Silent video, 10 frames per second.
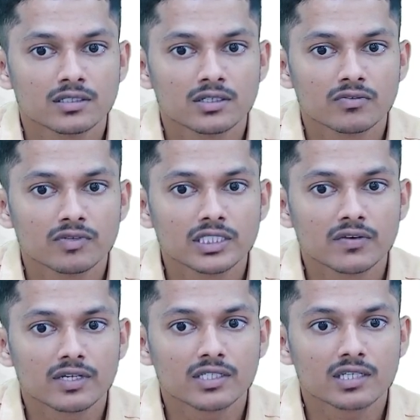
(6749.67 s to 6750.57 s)

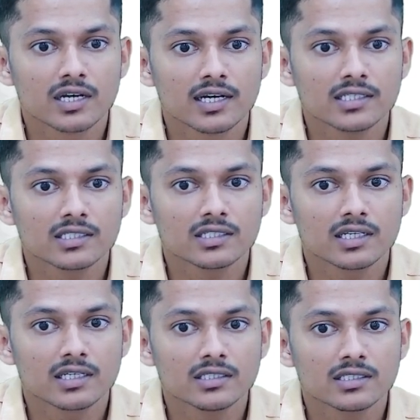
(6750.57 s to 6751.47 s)
whichever is the less, that
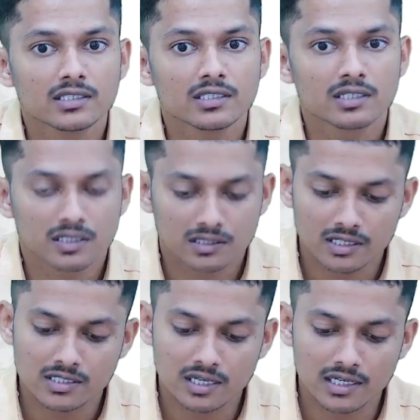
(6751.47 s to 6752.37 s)
is, this
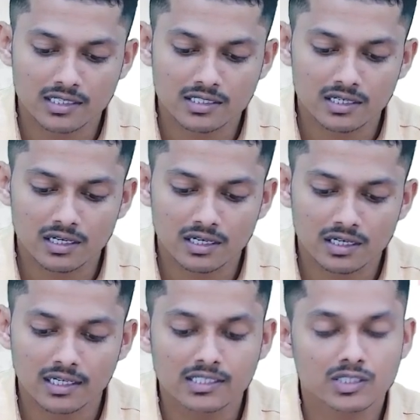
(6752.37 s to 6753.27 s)
is the
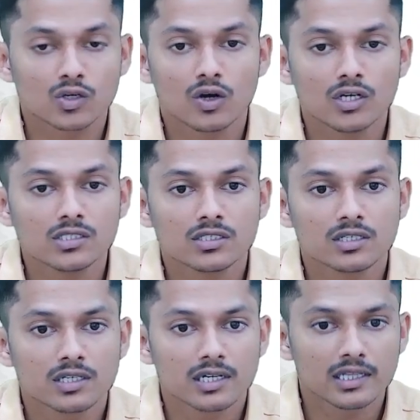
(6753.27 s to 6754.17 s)
least cost,
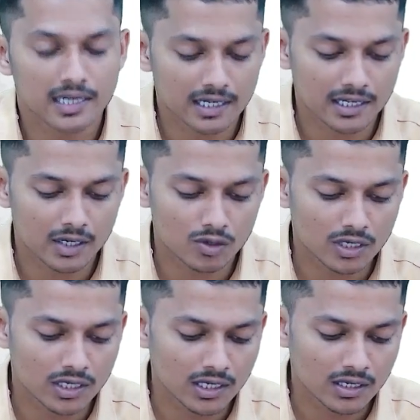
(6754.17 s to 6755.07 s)
in that year
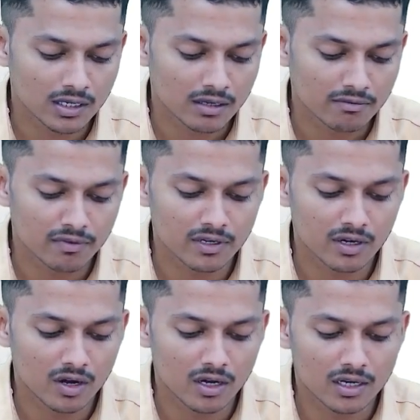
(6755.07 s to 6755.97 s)
only we will
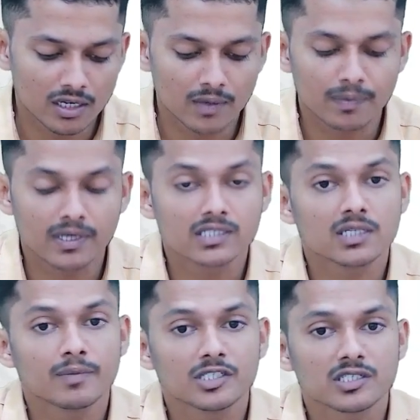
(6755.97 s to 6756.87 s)
replace the
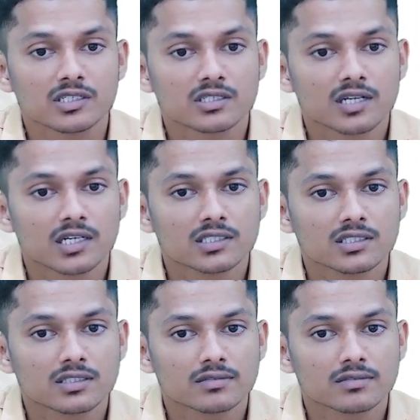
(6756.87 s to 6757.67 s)
machine. That's it.